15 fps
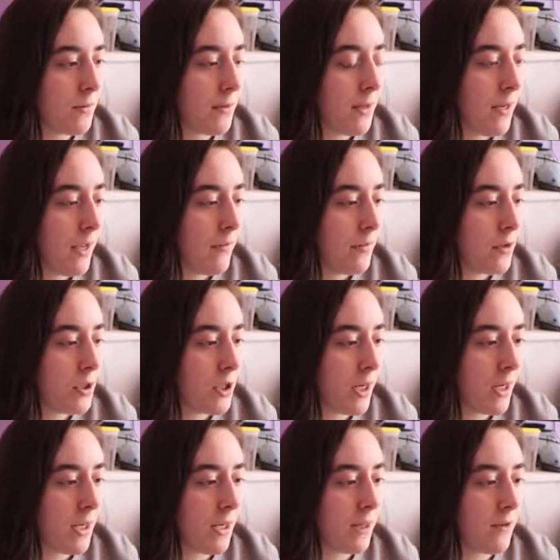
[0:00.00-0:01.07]
I'm going to have her
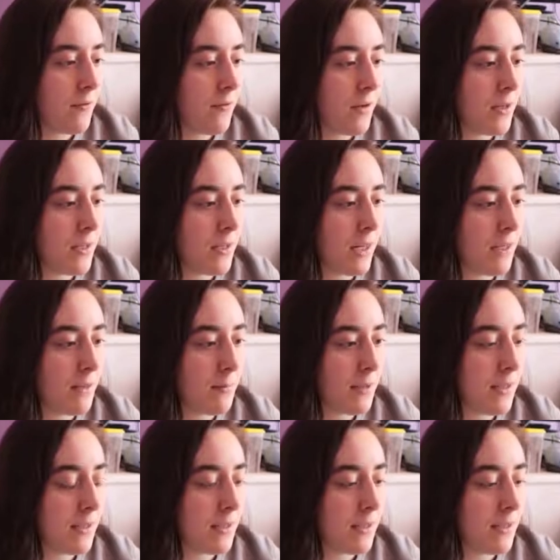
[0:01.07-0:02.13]
check in at the front desk
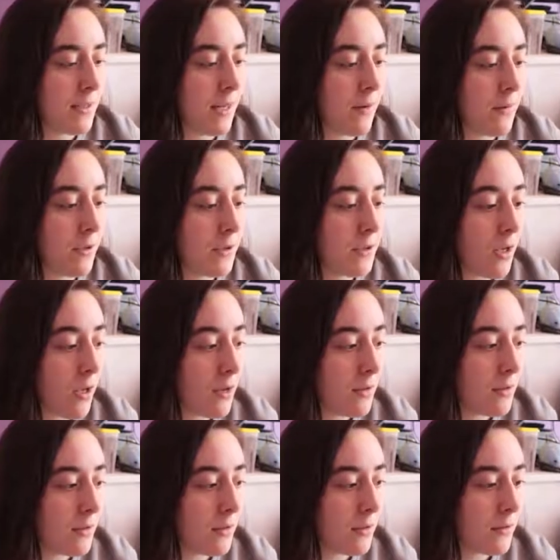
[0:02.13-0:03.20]
because it's now an
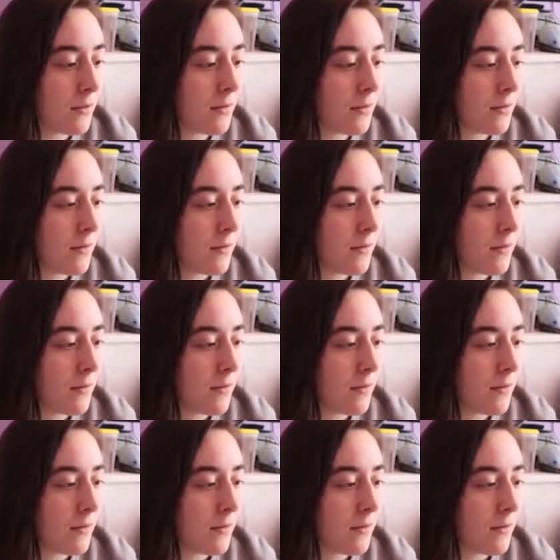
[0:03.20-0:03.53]
adult.